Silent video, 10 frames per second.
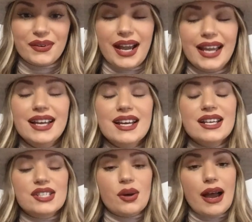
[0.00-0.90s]
Okay,
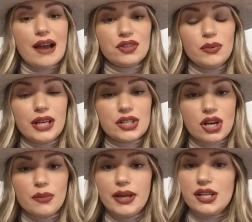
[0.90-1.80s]
so after we
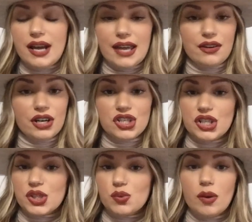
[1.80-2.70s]
determined either is
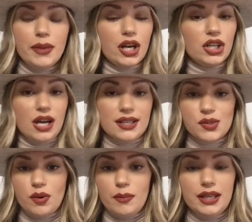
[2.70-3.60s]
she swimming or not
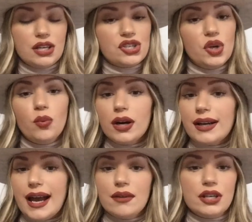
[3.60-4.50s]
swimming, does she work
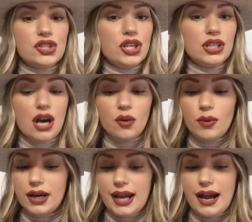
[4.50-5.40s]
out, does she not
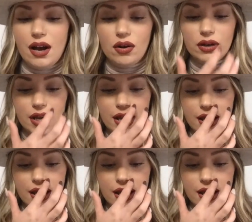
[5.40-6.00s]
work out,